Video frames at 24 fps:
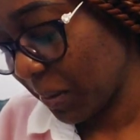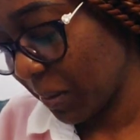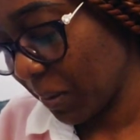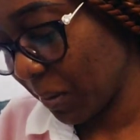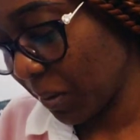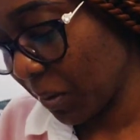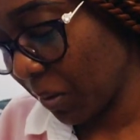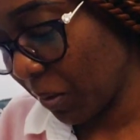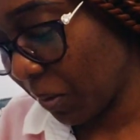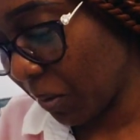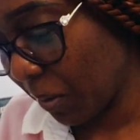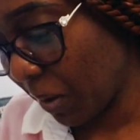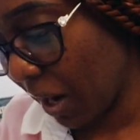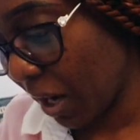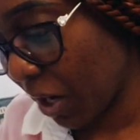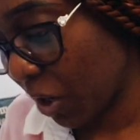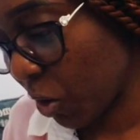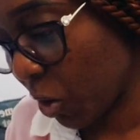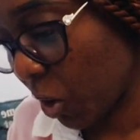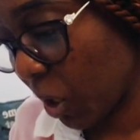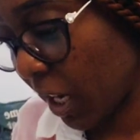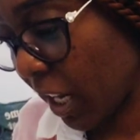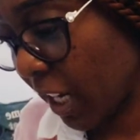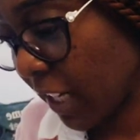You know, I
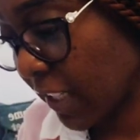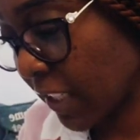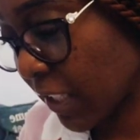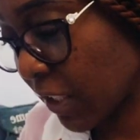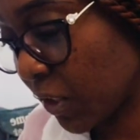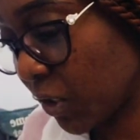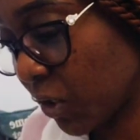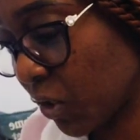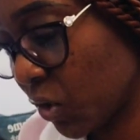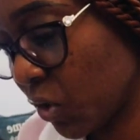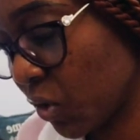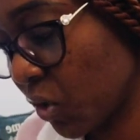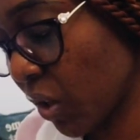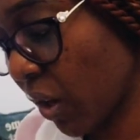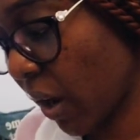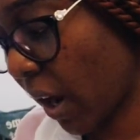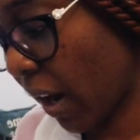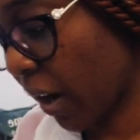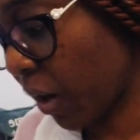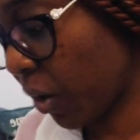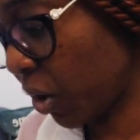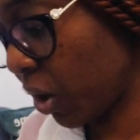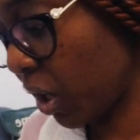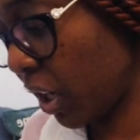collected,
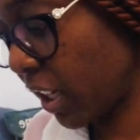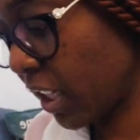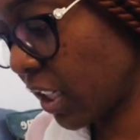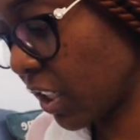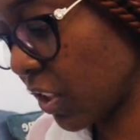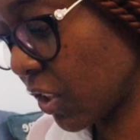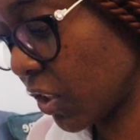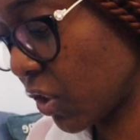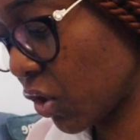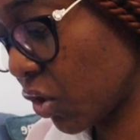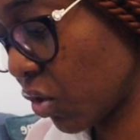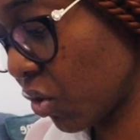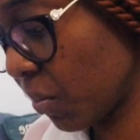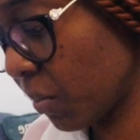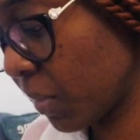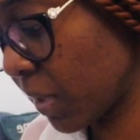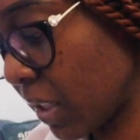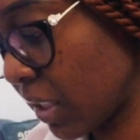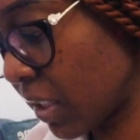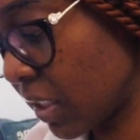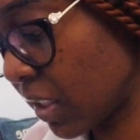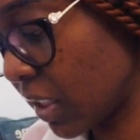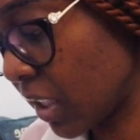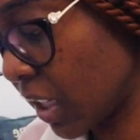I collected so
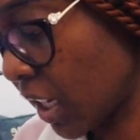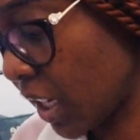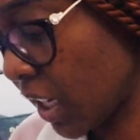much